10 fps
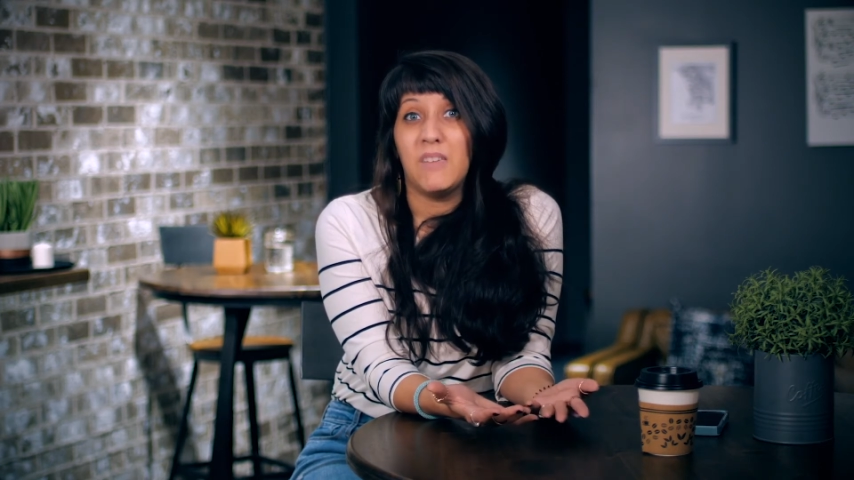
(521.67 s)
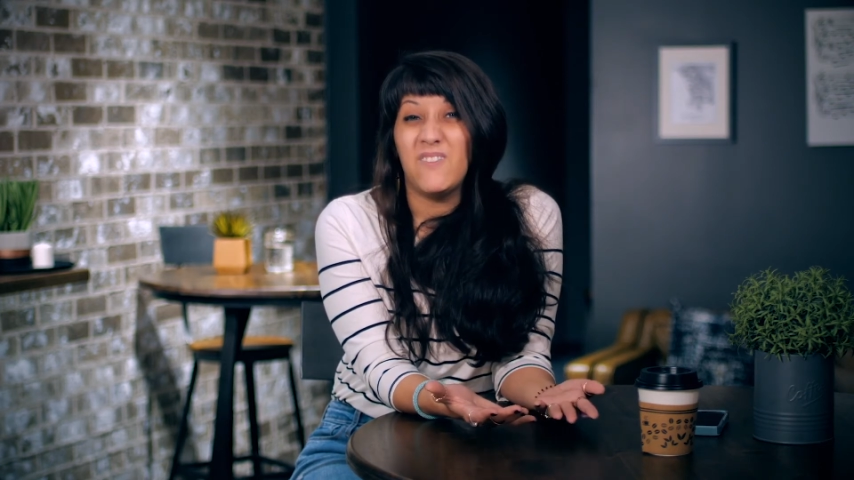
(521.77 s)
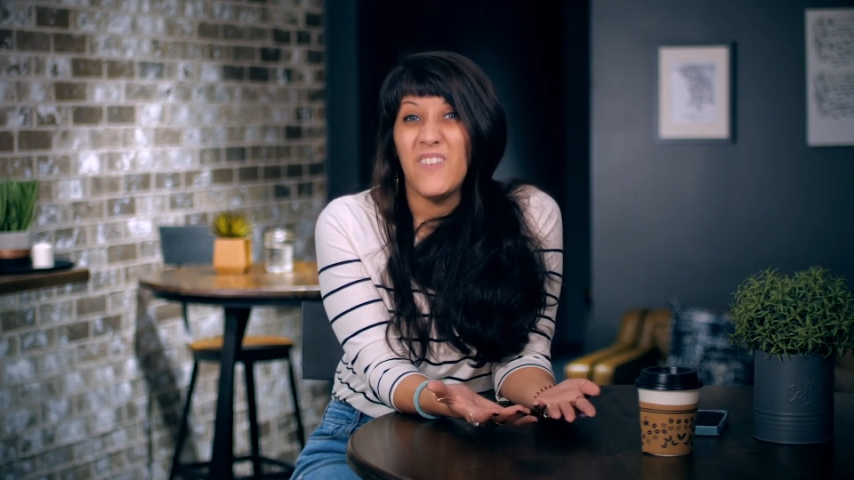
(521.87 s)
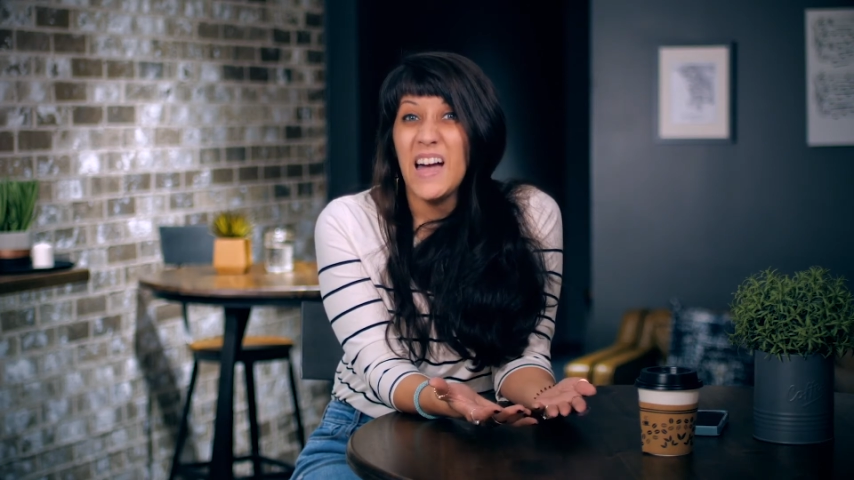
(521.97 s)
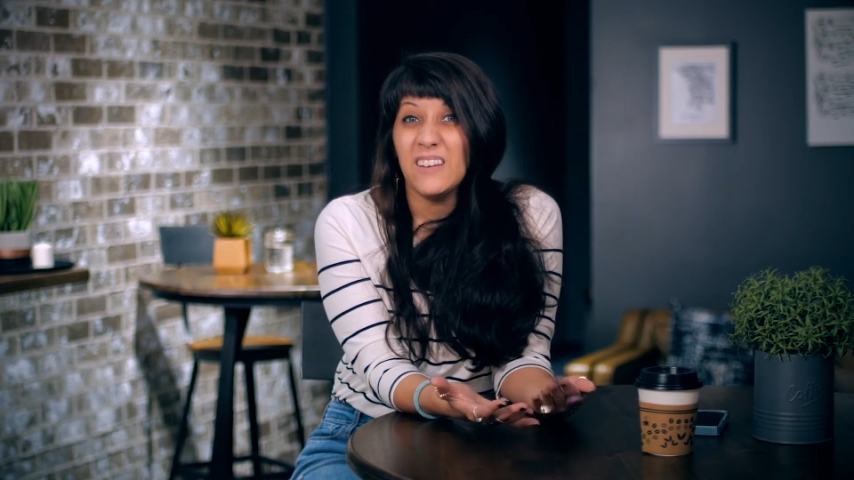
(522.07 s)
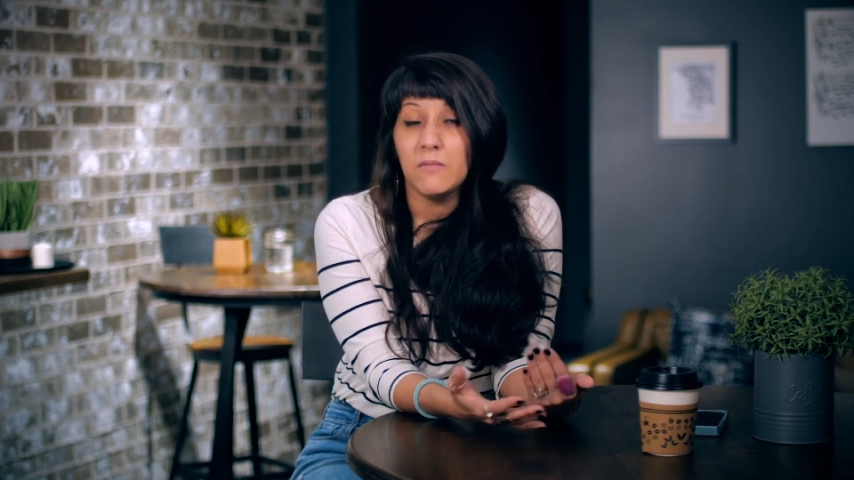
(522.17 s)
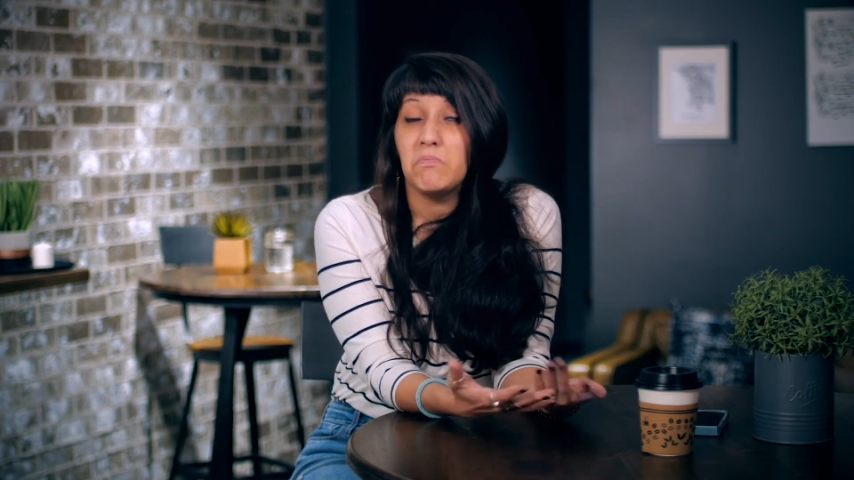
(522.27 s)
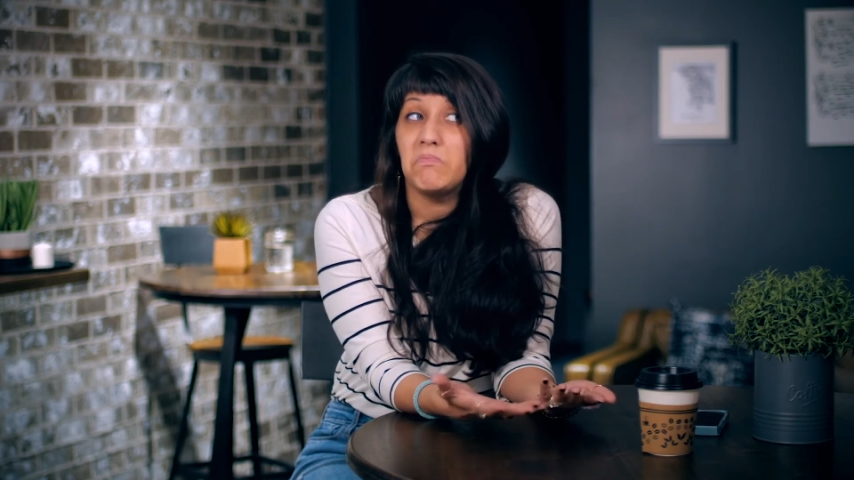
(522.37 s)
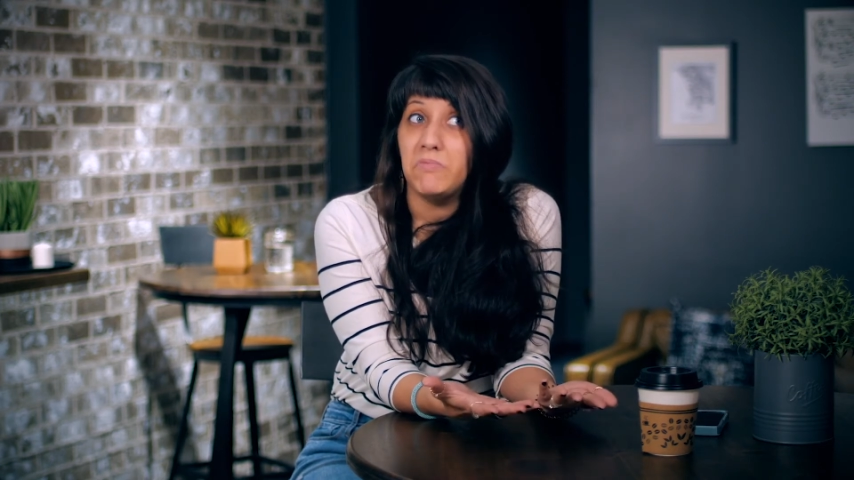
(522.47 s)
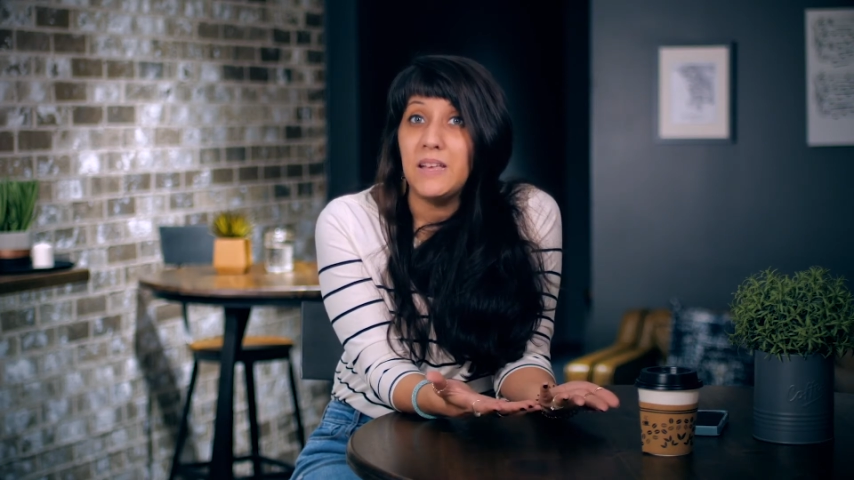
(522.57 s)
In fact,
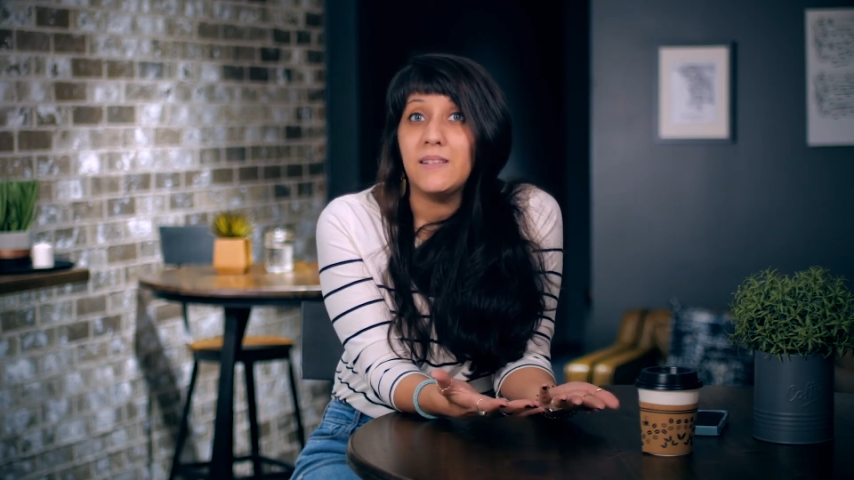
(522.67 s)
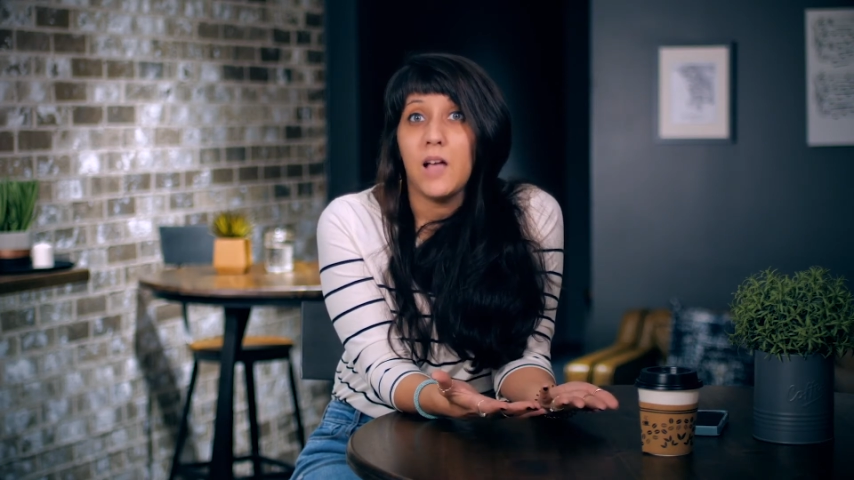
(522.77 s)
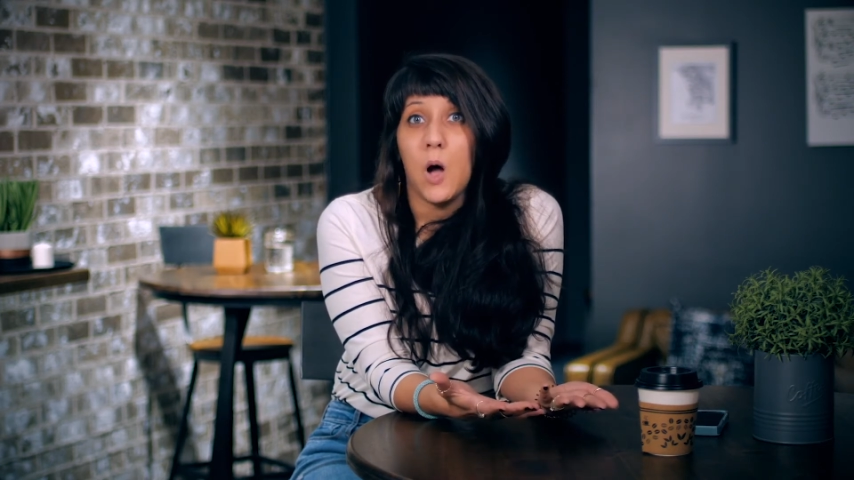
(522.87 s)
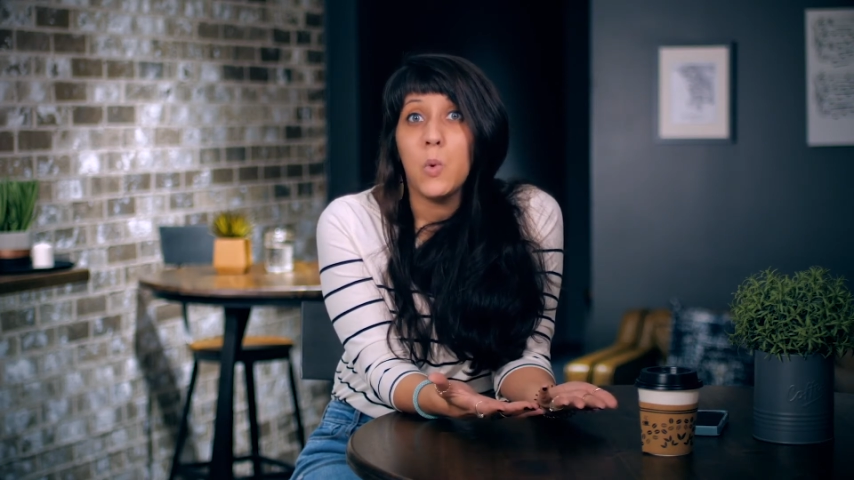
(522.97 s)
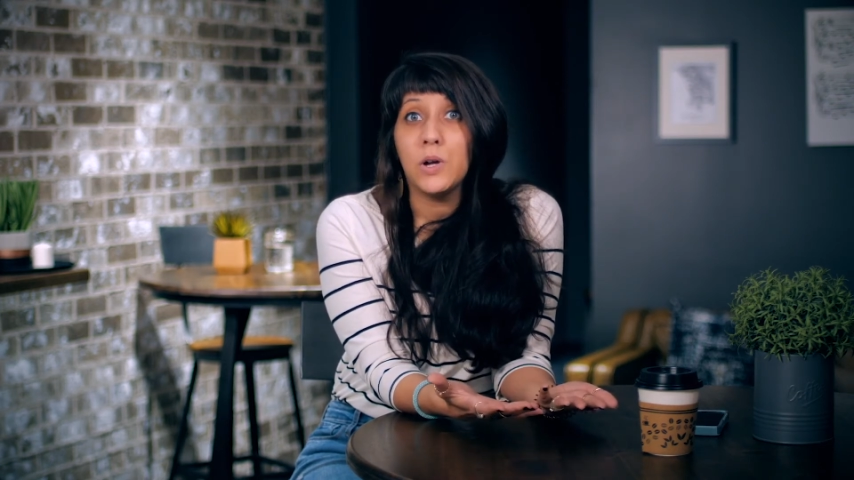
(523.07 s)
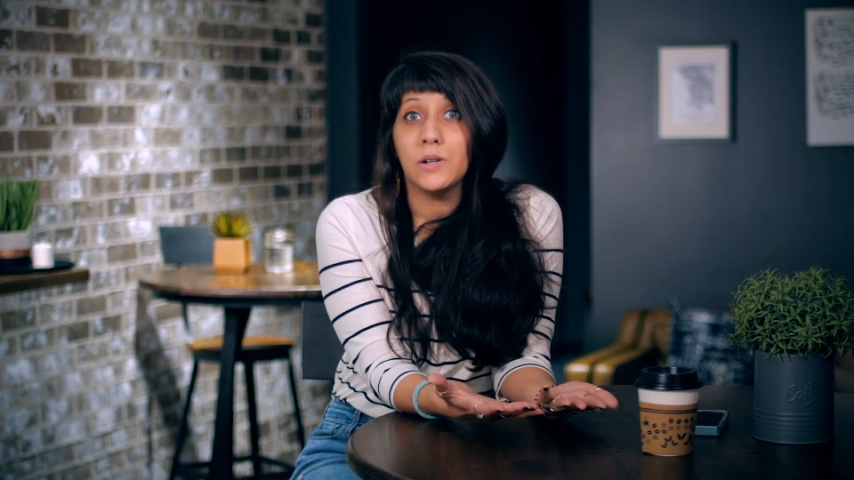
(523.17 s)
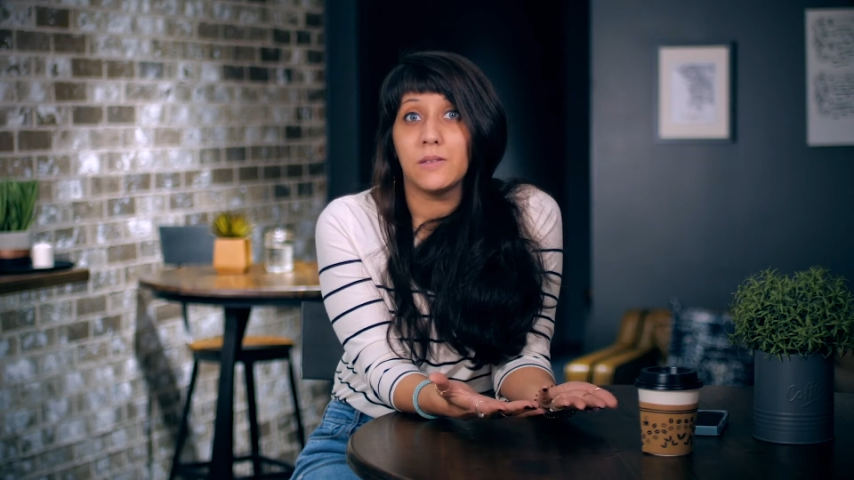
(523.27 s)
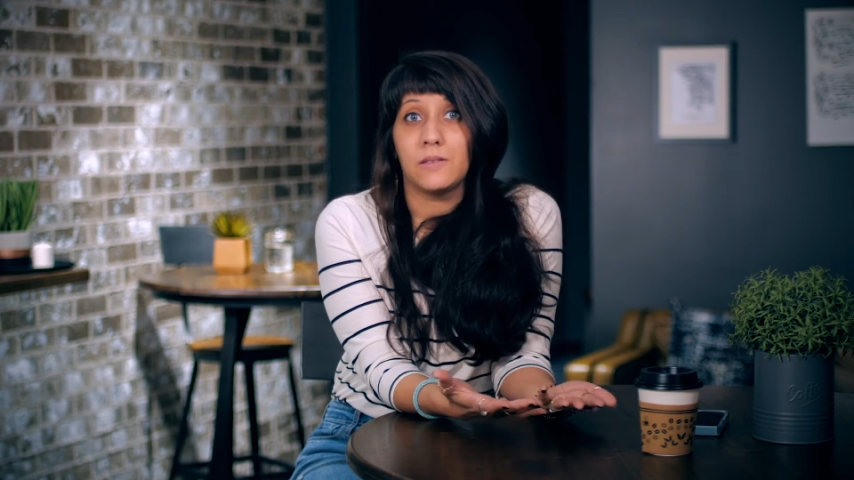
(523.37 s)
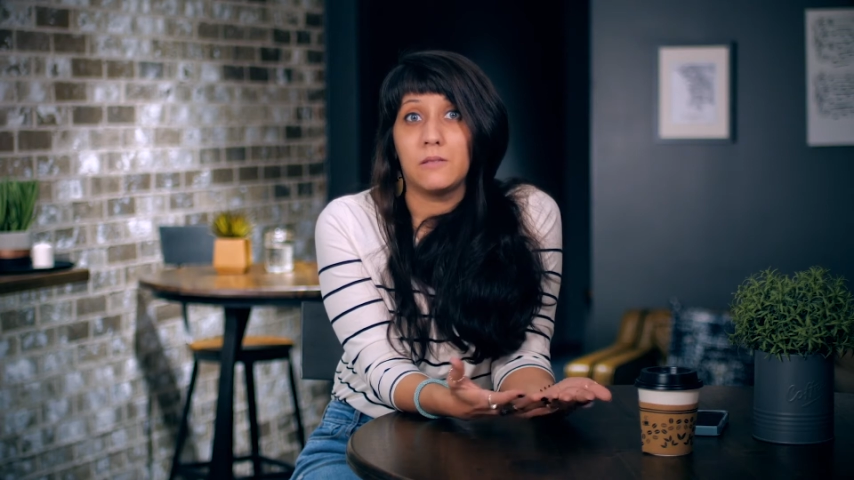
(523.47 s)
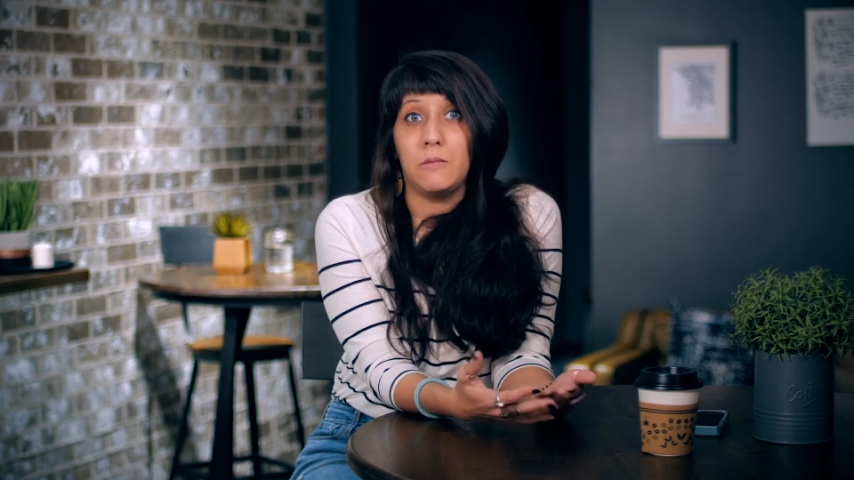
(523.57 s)
things got worse.